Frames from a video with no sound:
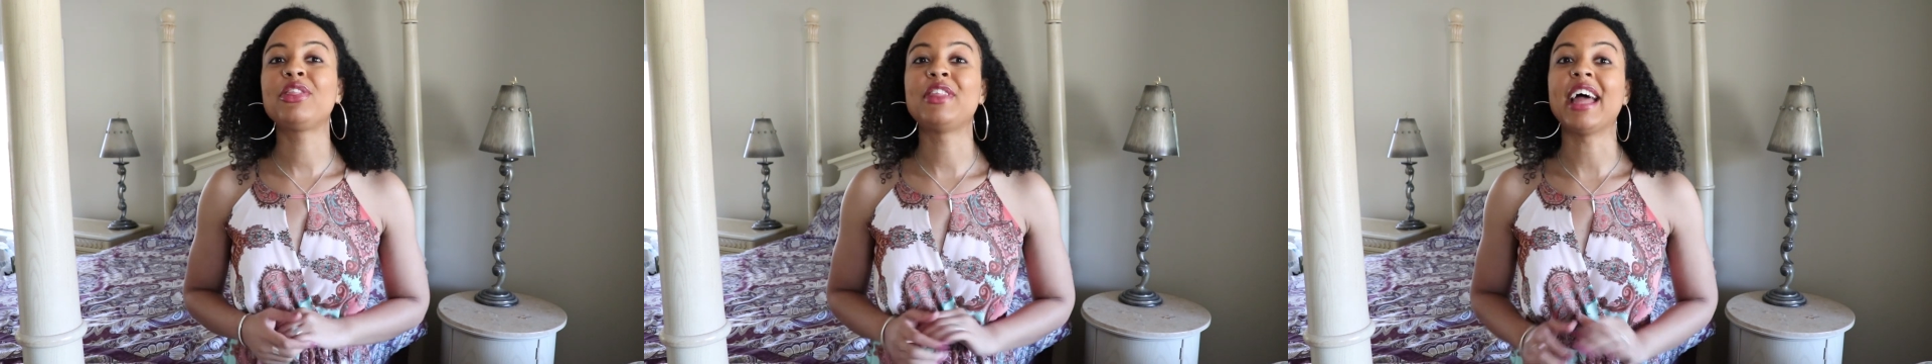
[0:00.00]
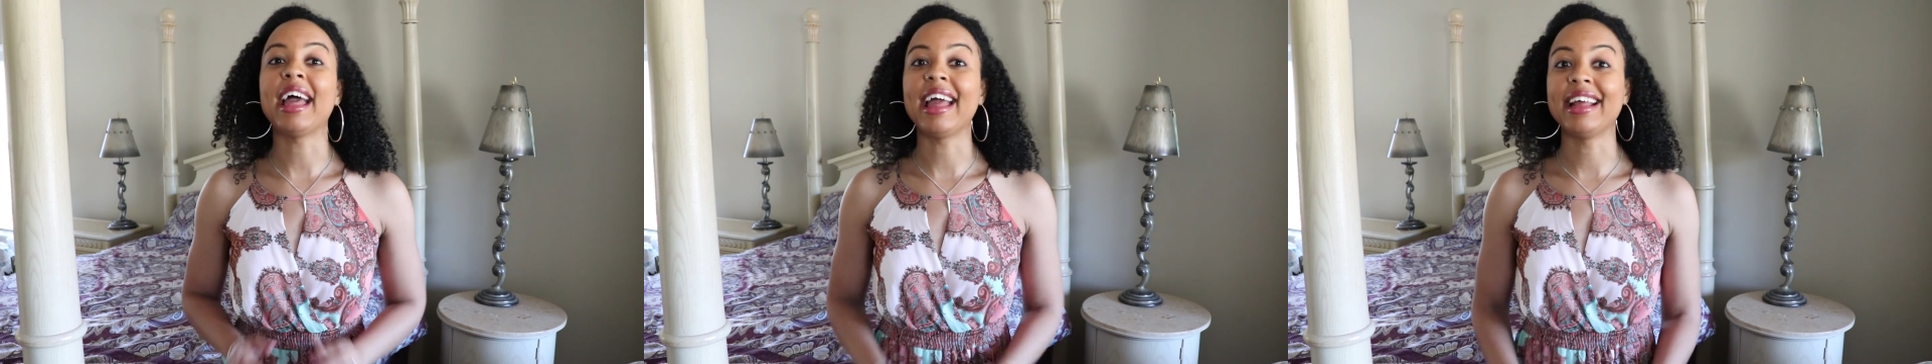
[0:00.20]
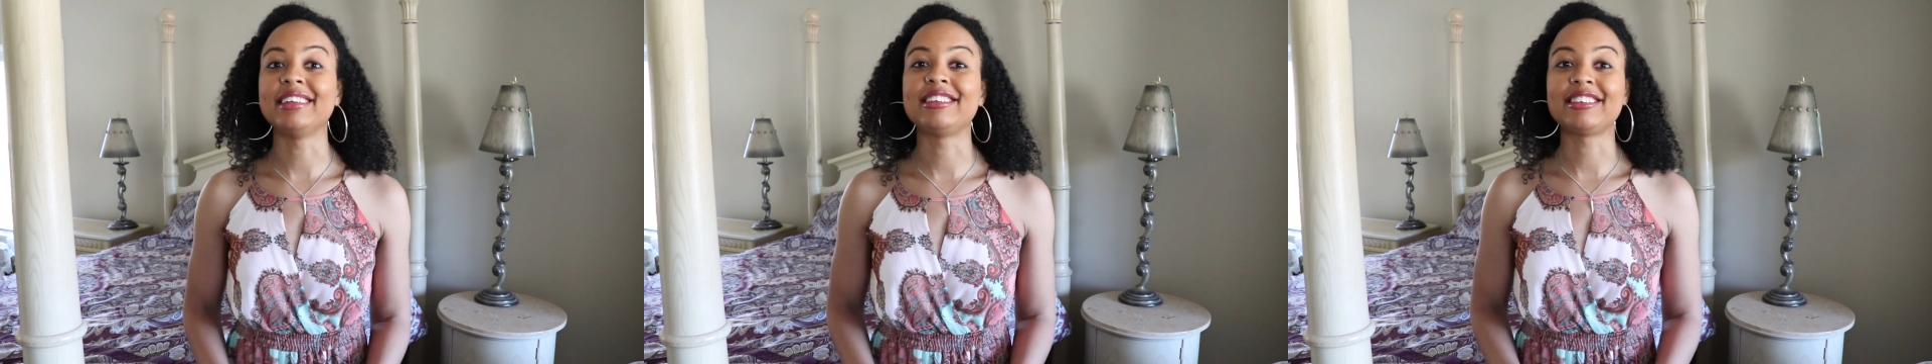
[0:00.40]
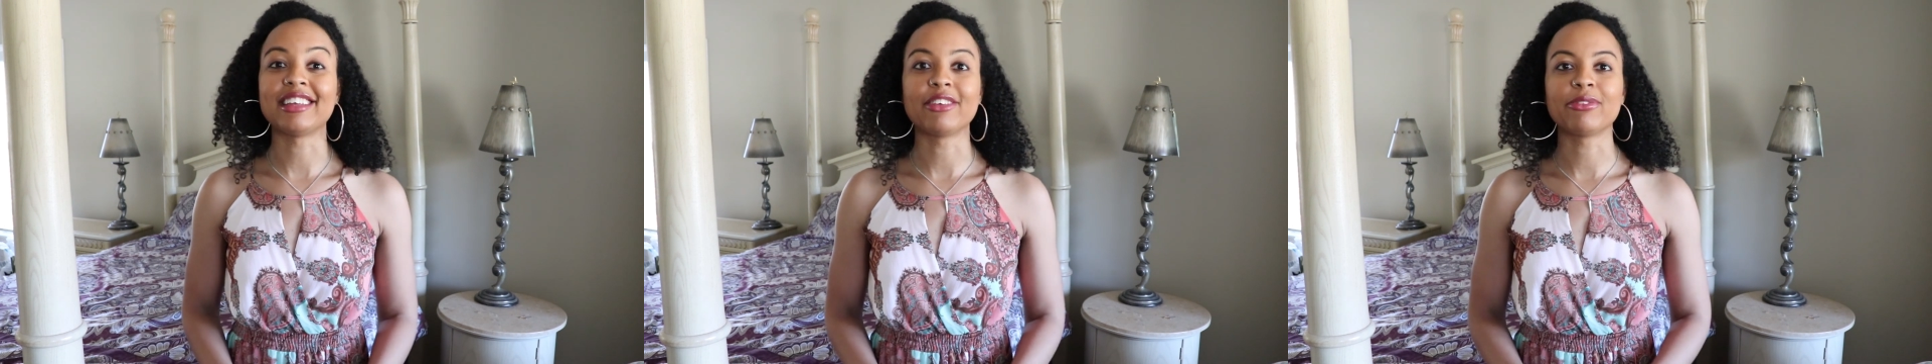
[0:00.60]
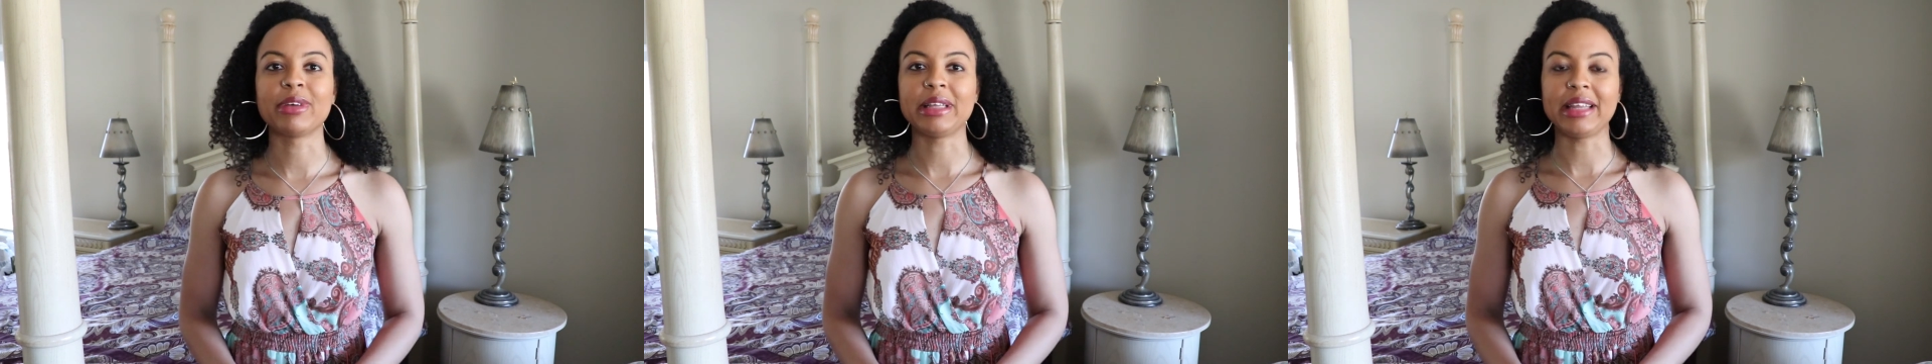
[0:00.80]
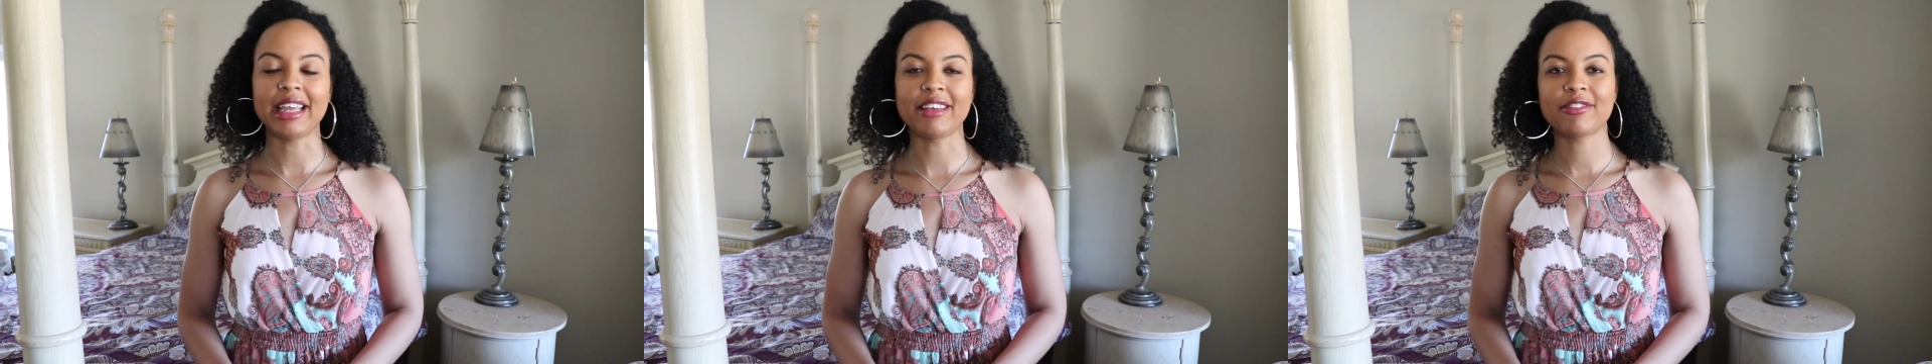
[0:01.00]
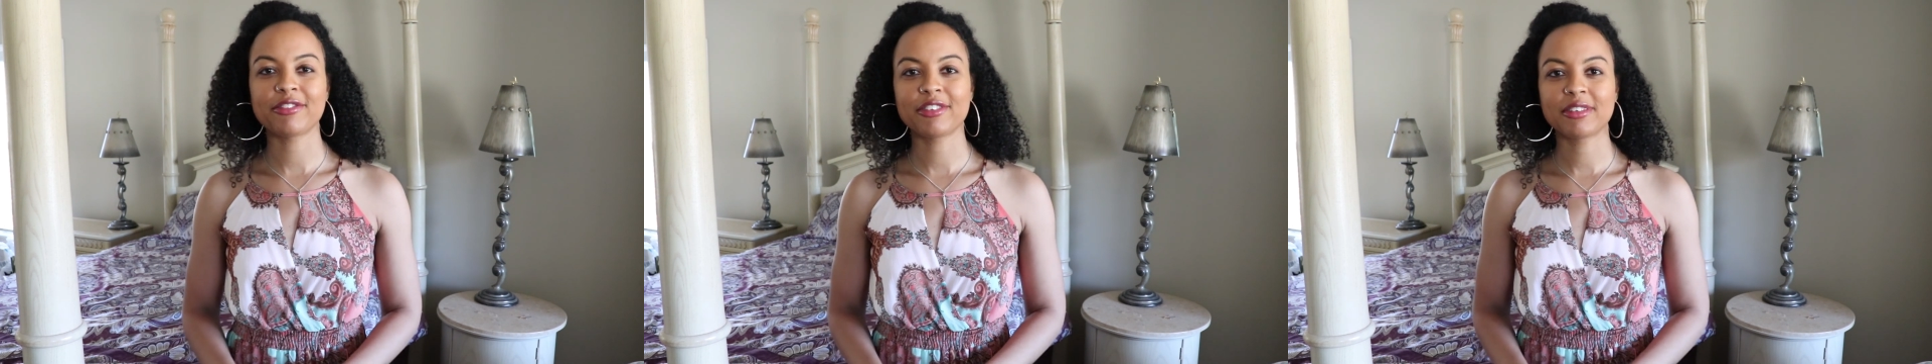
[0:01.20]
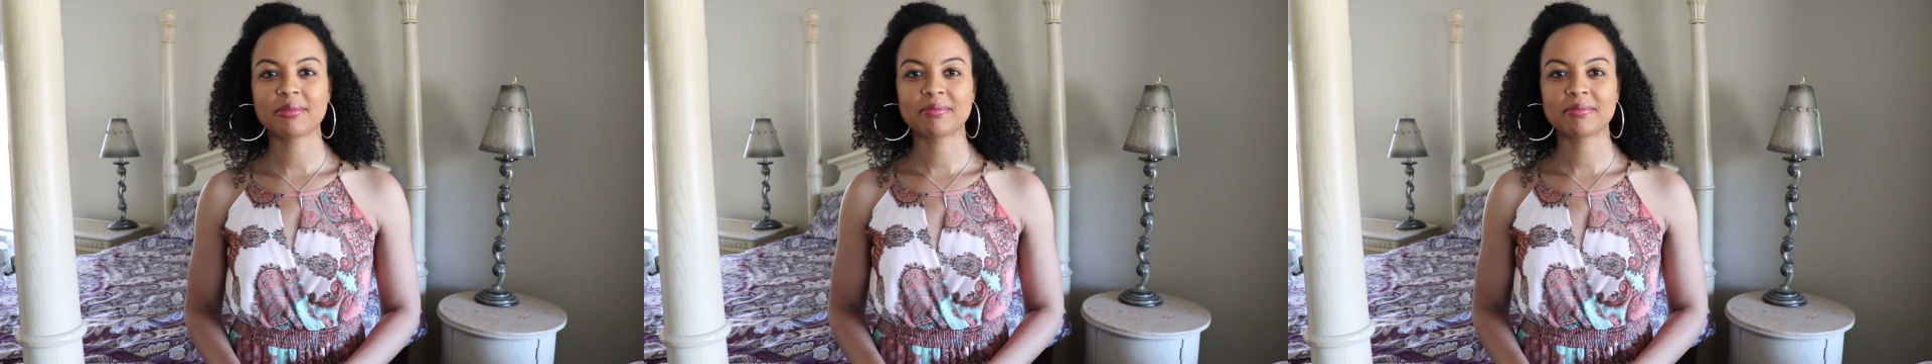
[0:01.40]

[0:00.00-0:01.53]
the instant relief.